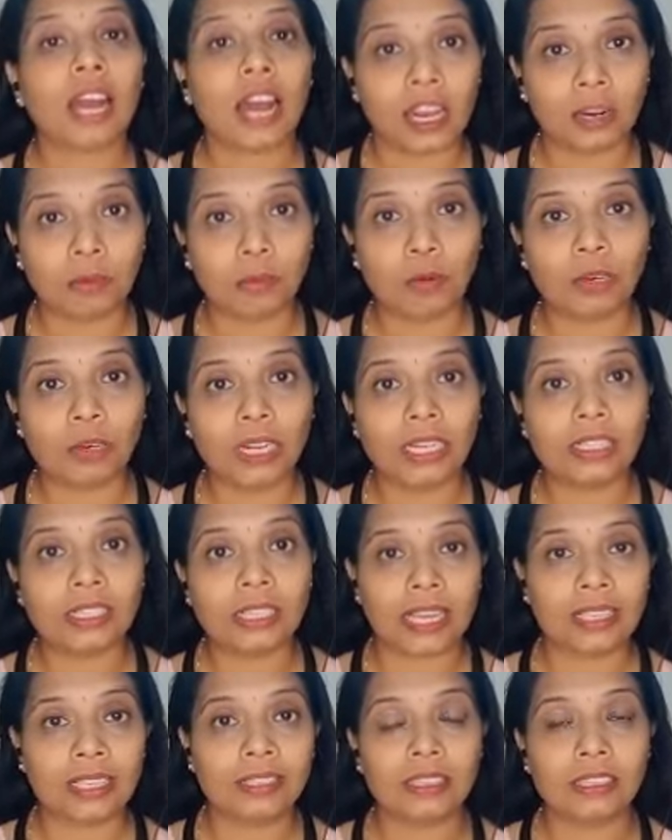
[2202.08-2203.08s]
hormonal
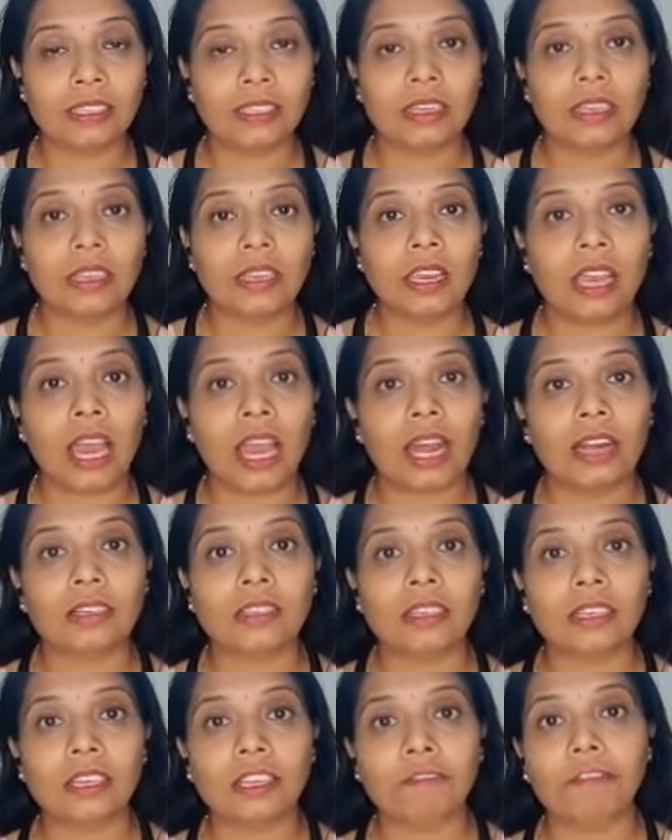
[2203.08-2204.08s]
tests.
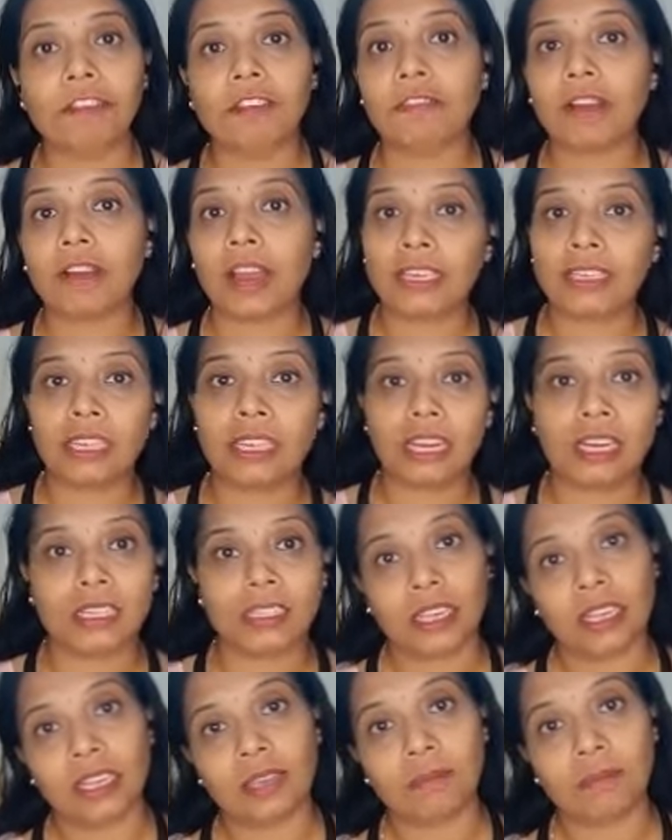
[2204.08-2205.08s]
And if we find there
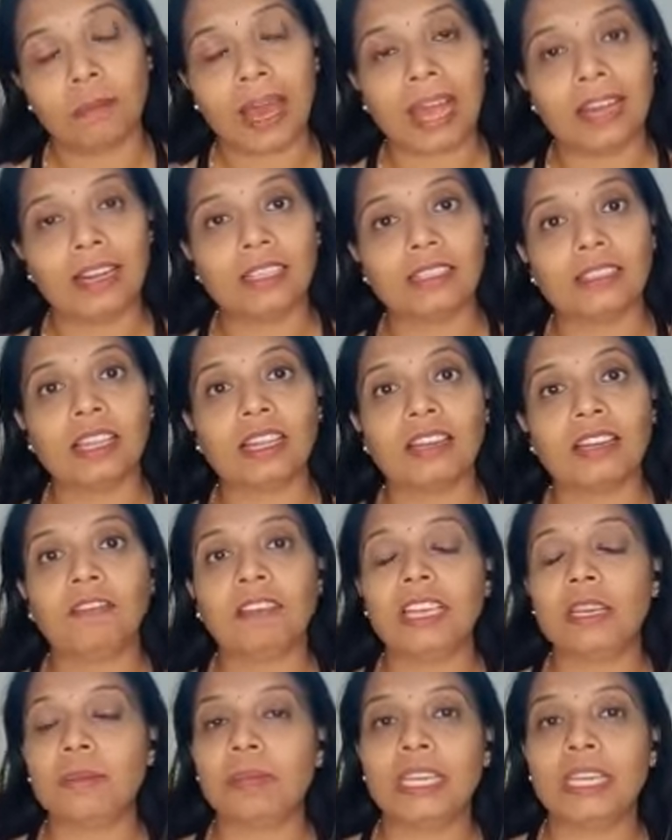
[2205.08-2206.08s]
is an imbalance, then
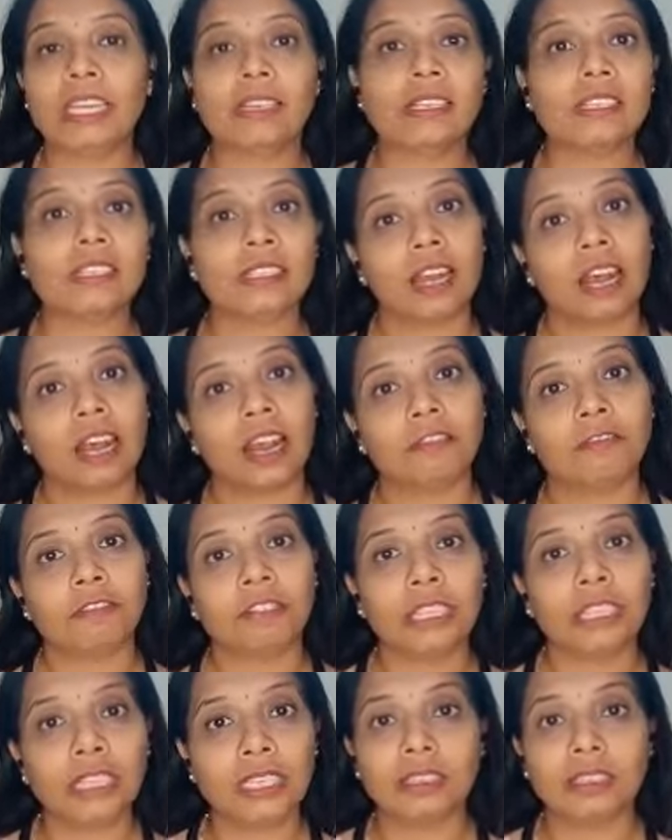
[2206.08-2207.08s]
we immediately start
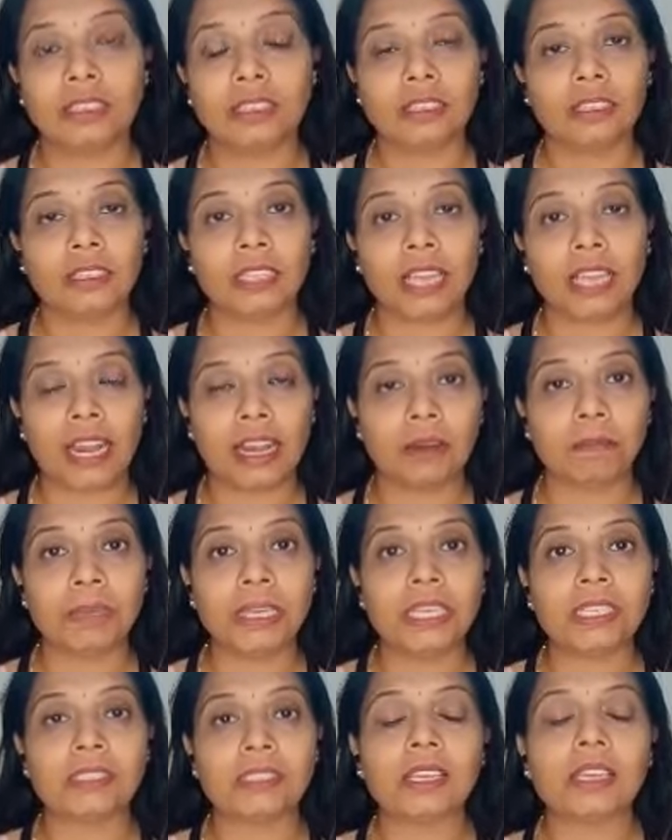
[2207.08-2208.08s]
with these
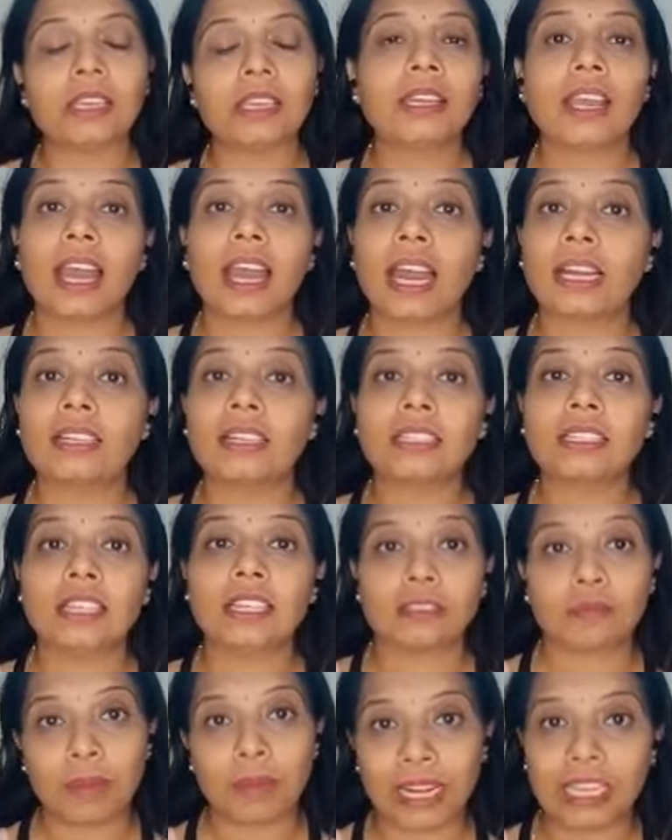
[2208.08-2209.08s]
therapies. And
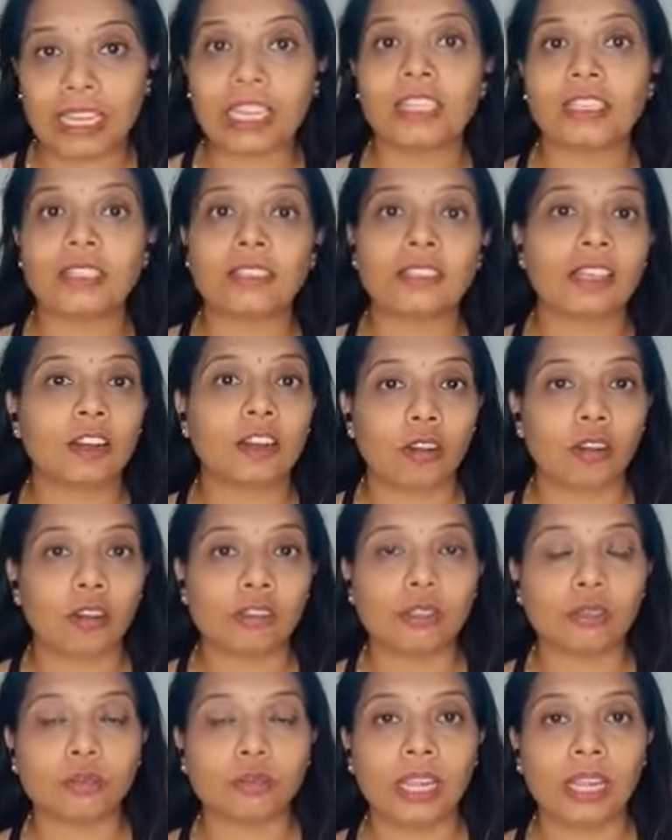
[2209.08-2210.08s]
yes, medications are
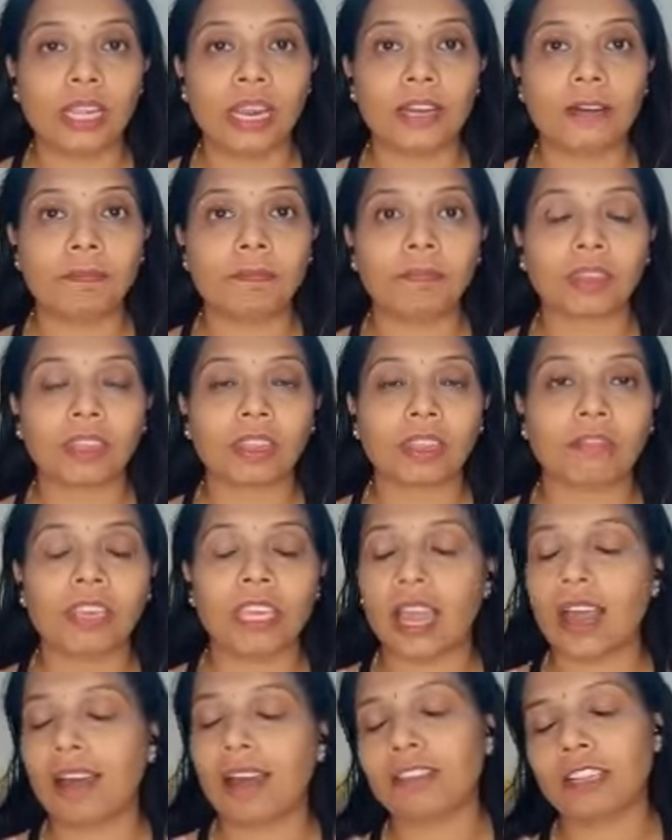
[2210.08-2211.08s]
also there. We
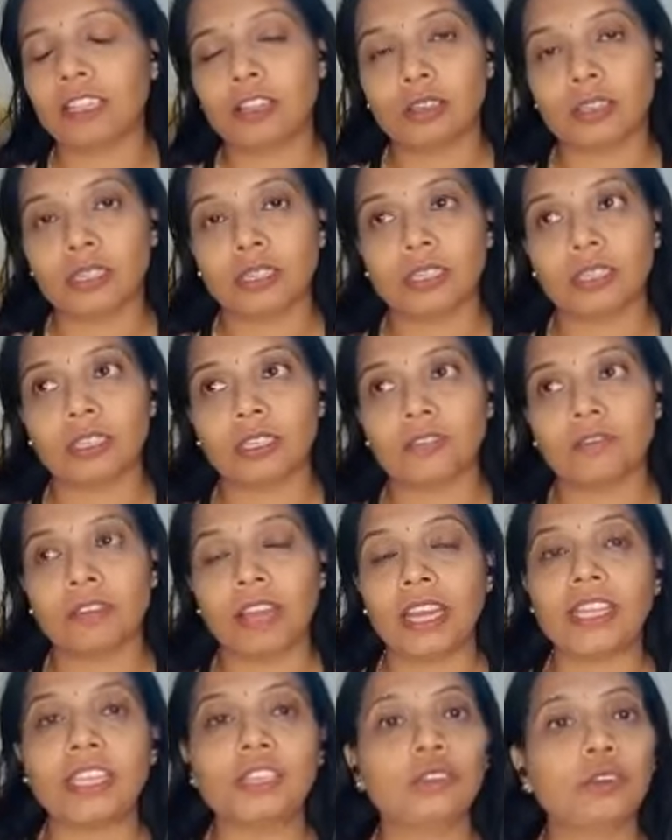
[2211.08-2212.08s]
have a
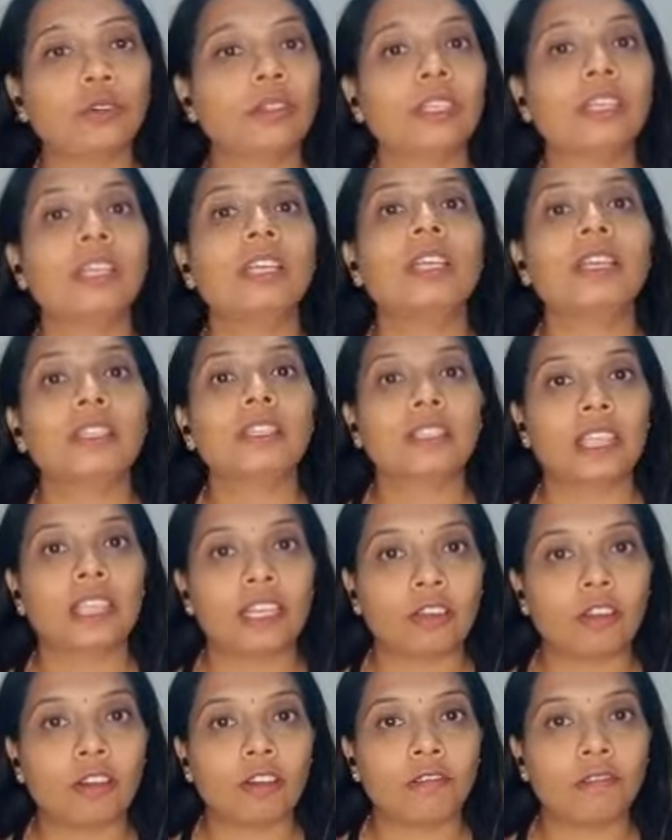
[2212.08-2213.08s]
very good
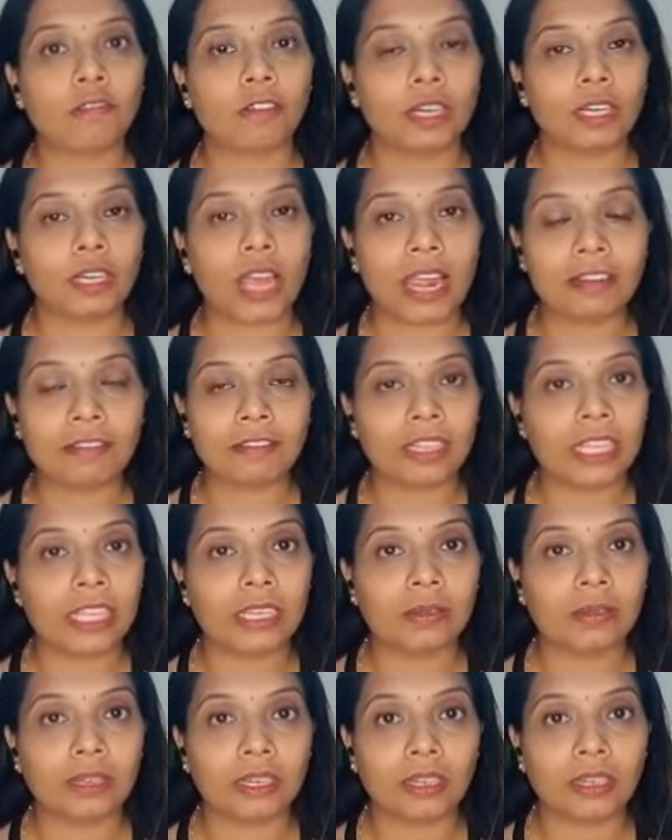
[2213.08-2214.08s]
set of
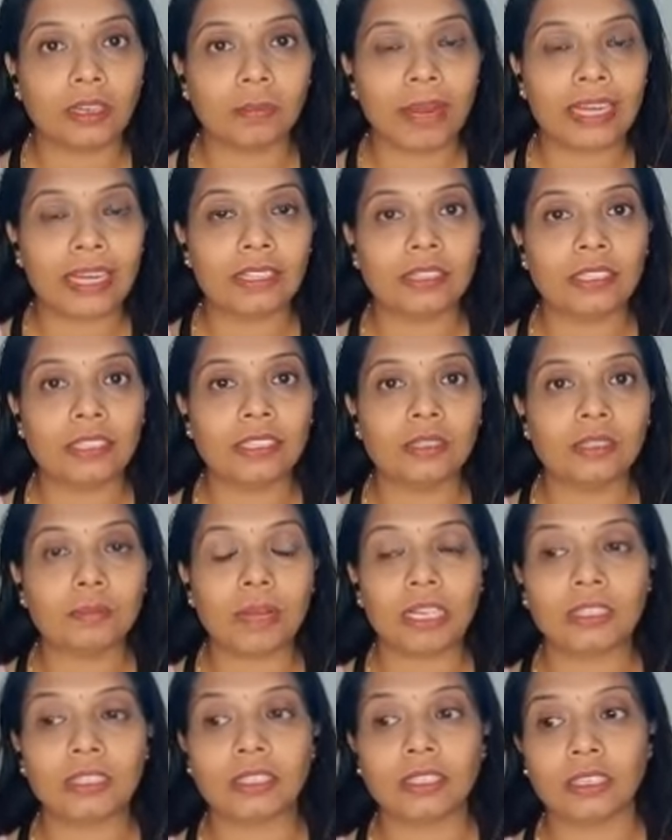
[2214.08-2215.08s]
Ayurvedic medicines,
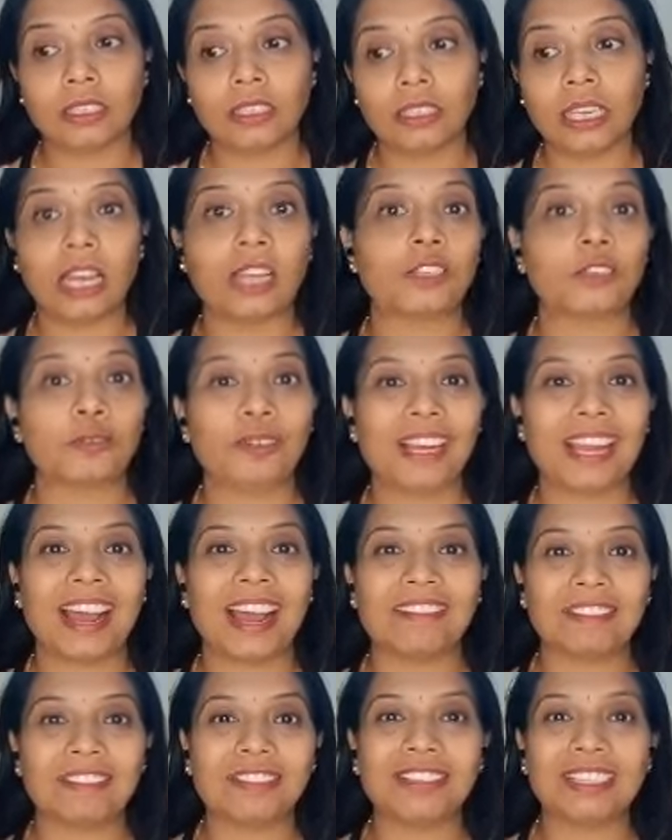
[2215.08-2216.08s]
but yeah, you will
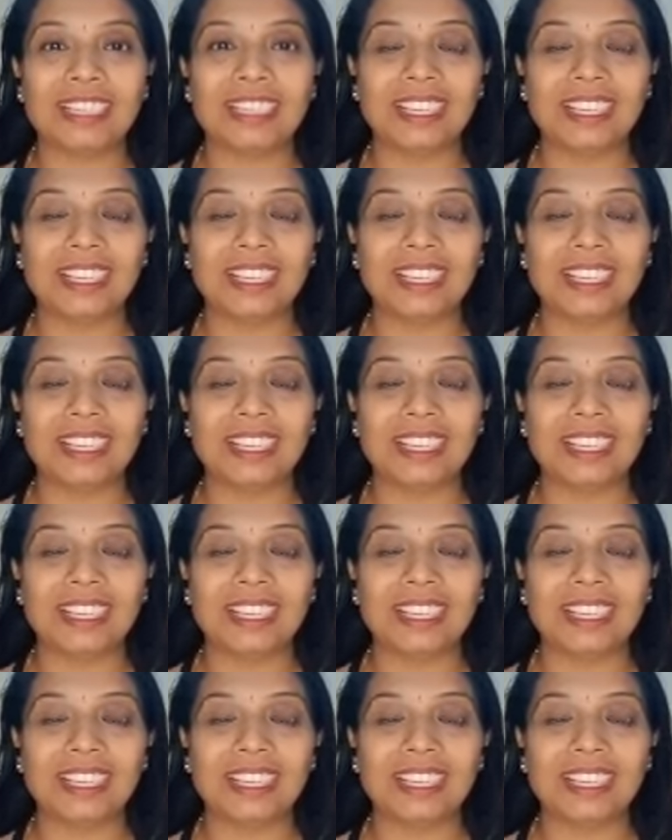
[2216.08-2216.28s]
have to,